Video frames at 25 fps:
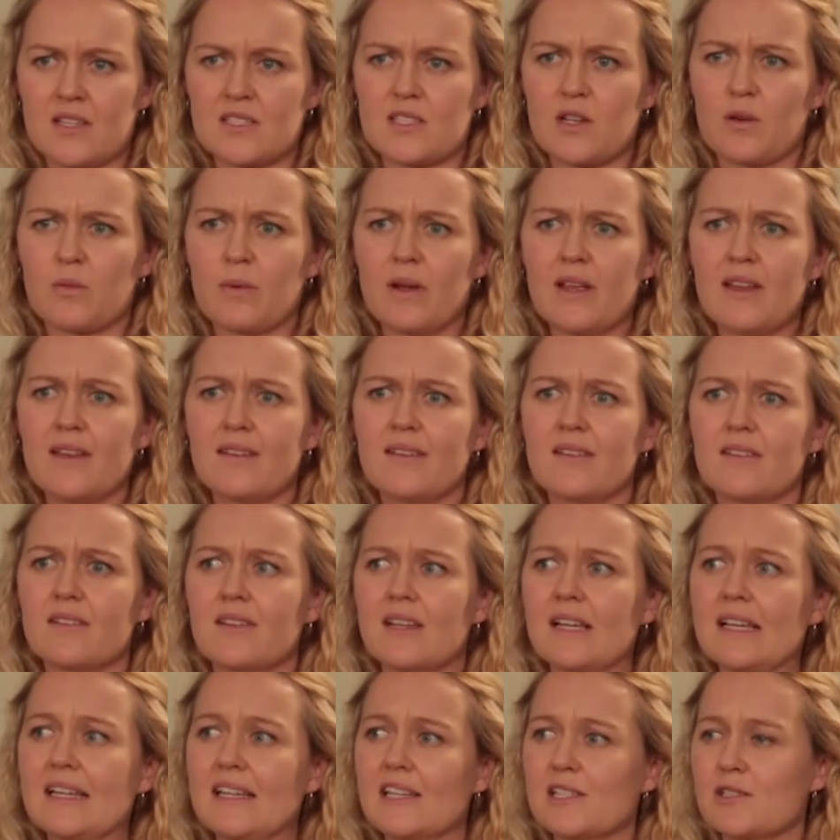So
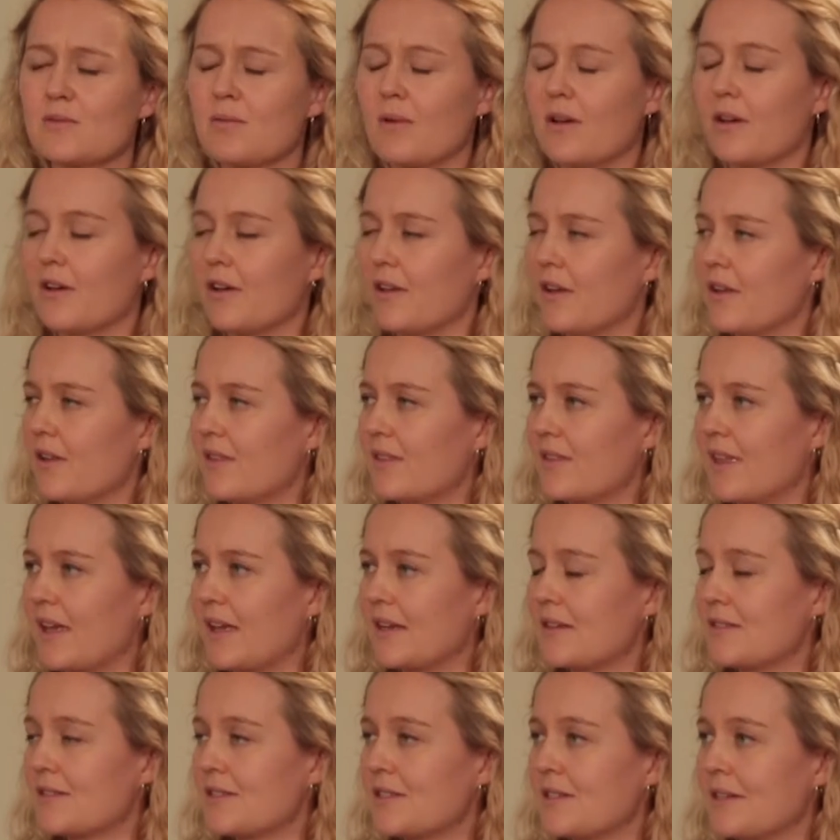when Neliswa heard
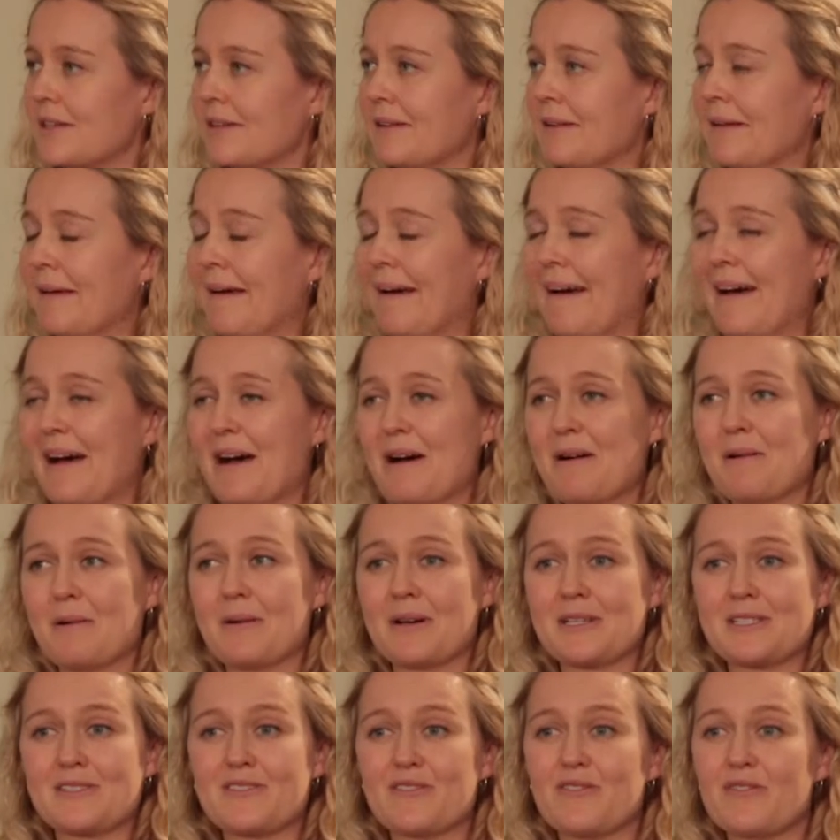that, she
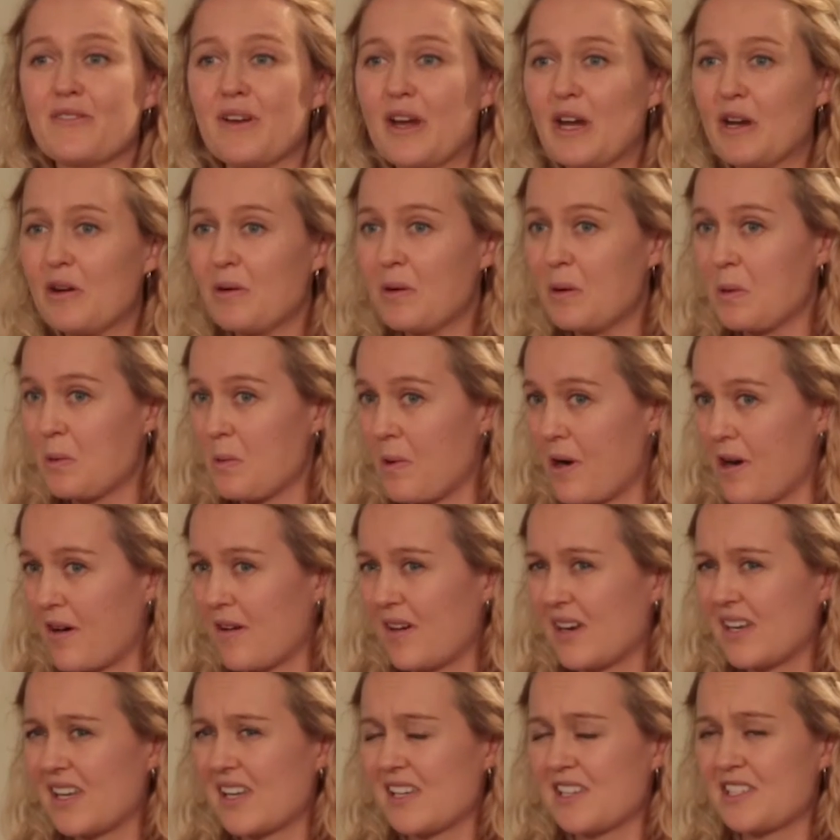was very
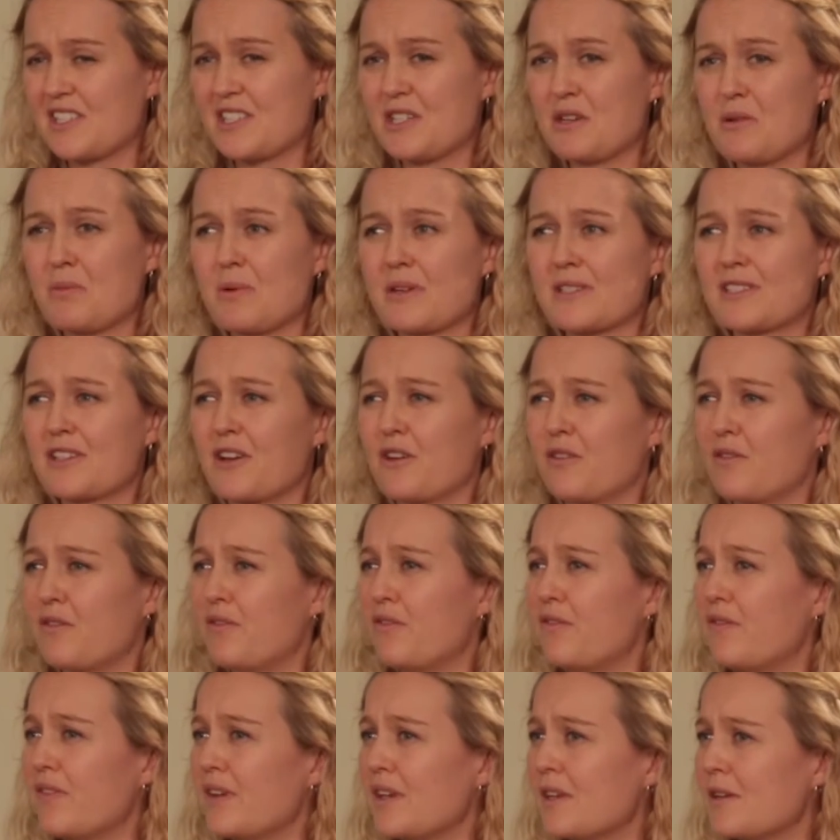worried and she was
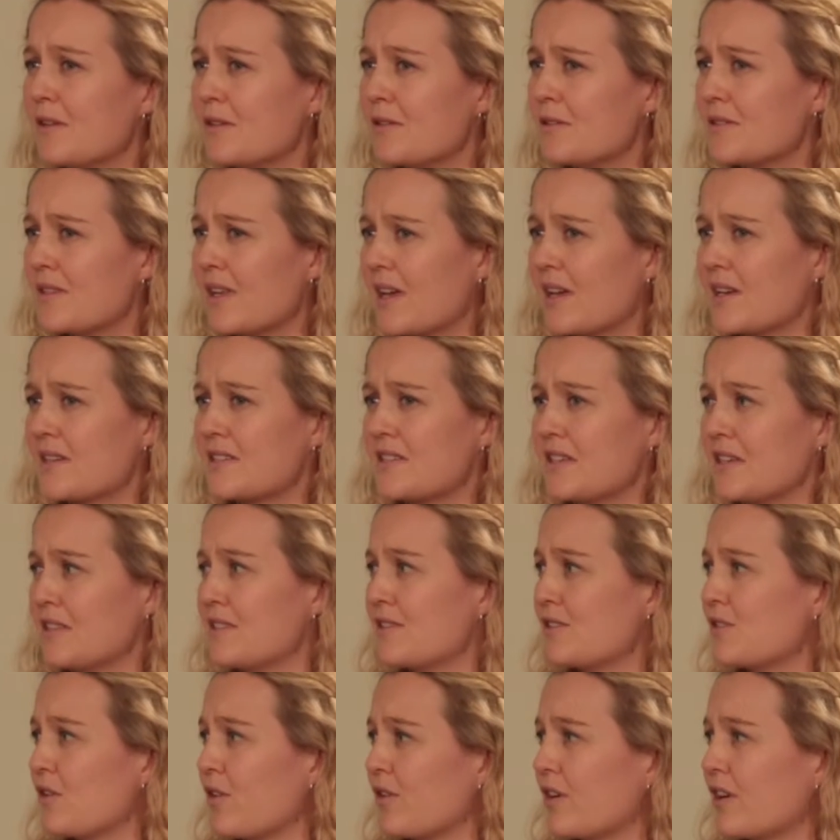confused, and she
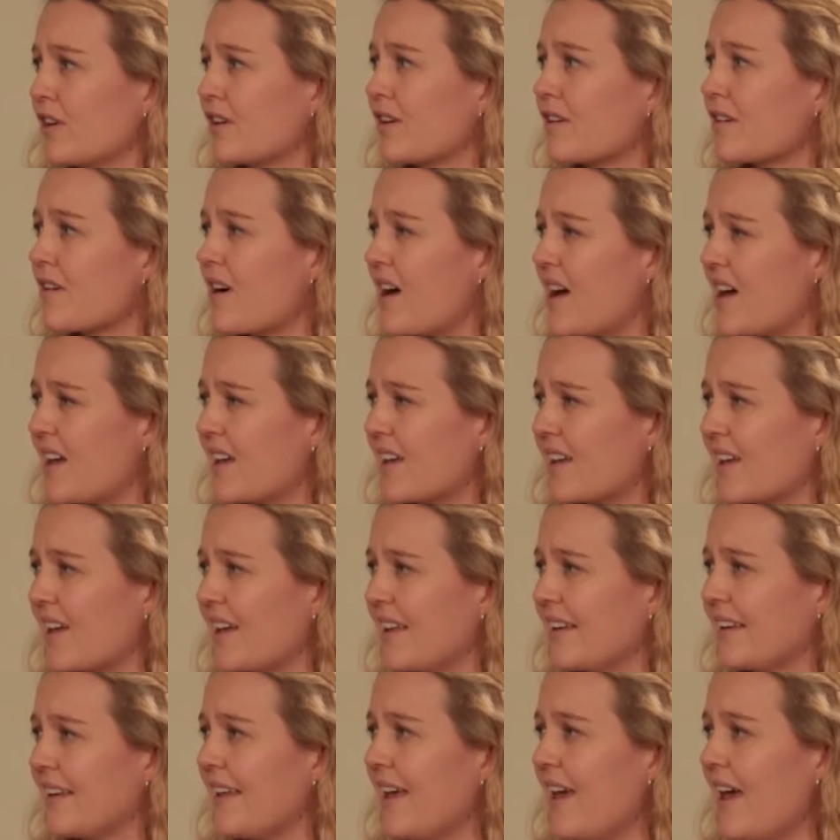started crying,
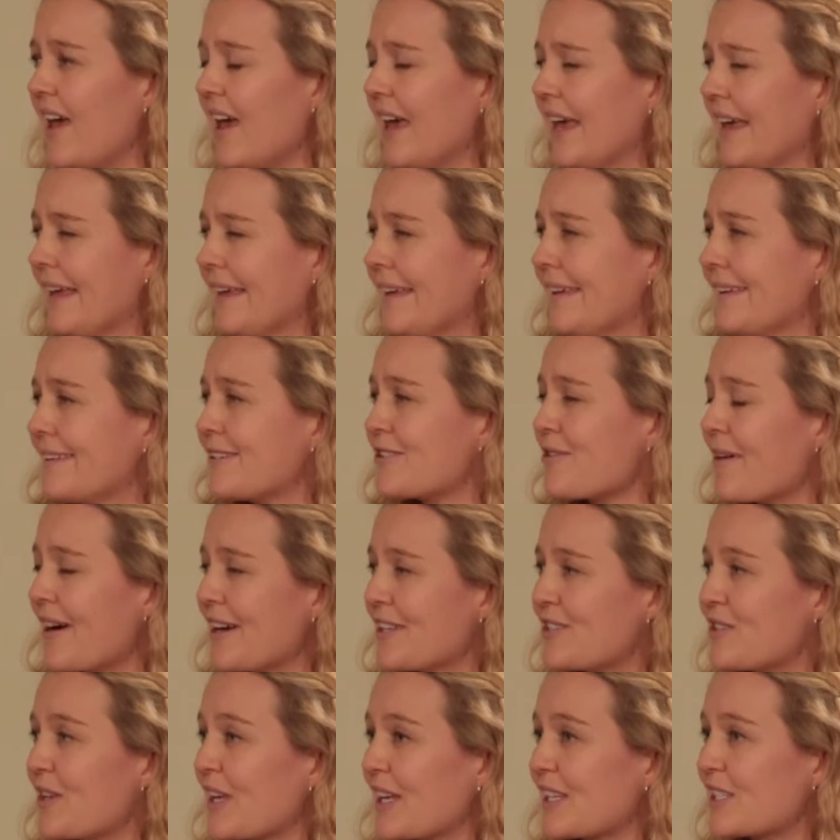and he
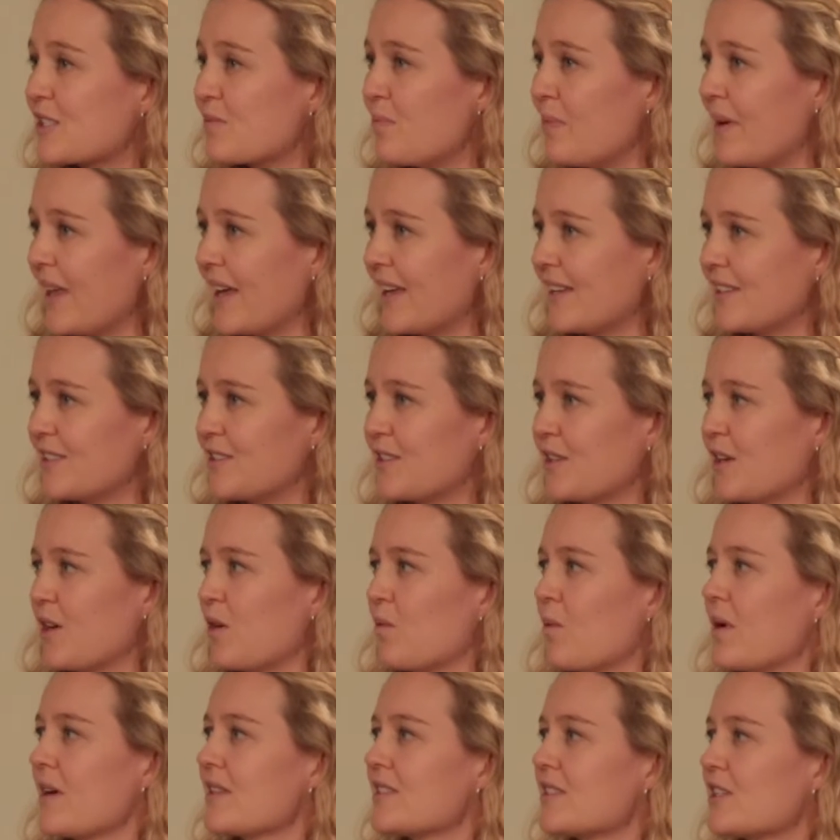tried to explain to
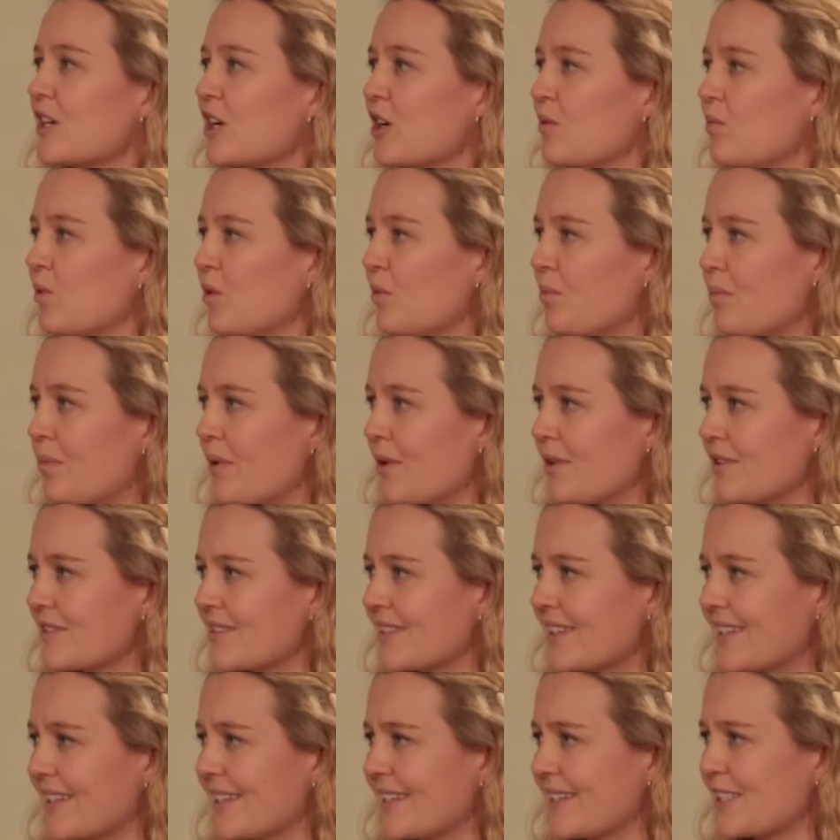her what cerebral
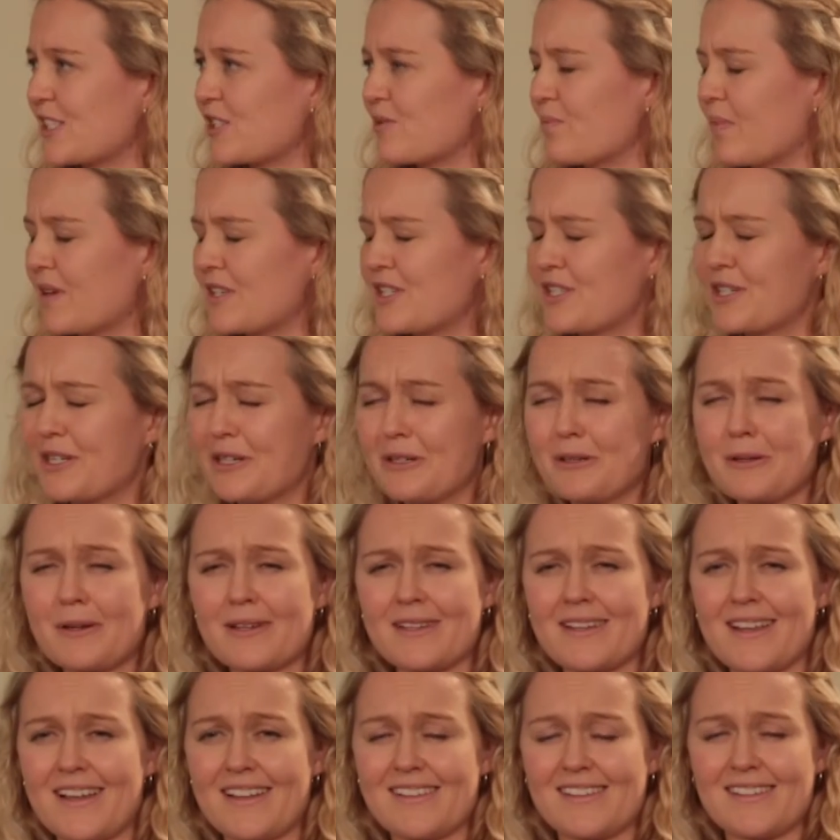palsy is, but she
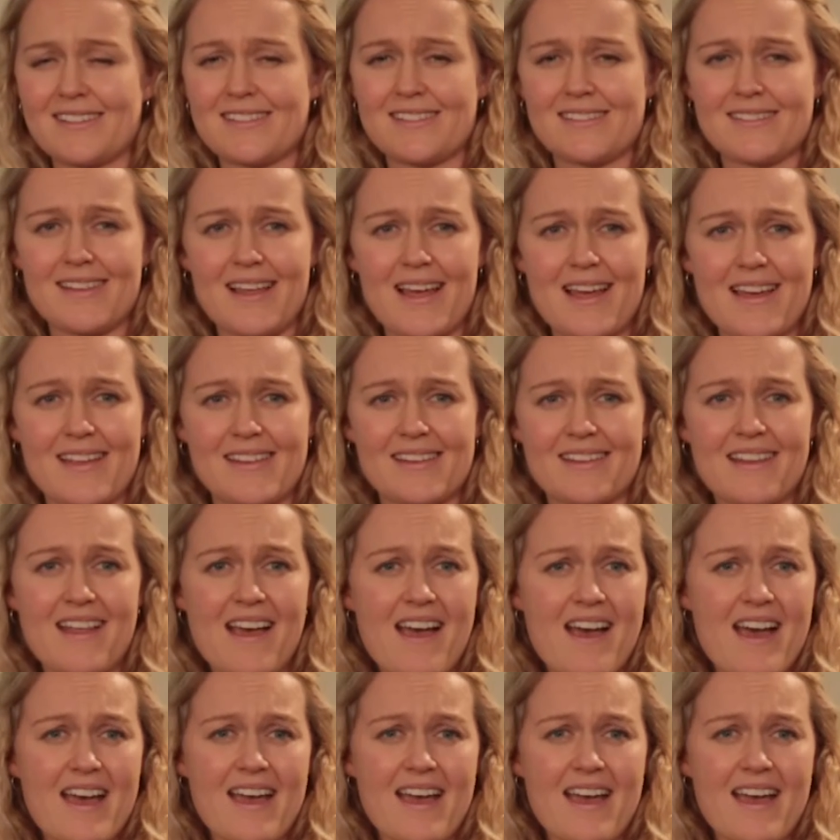couldn't understand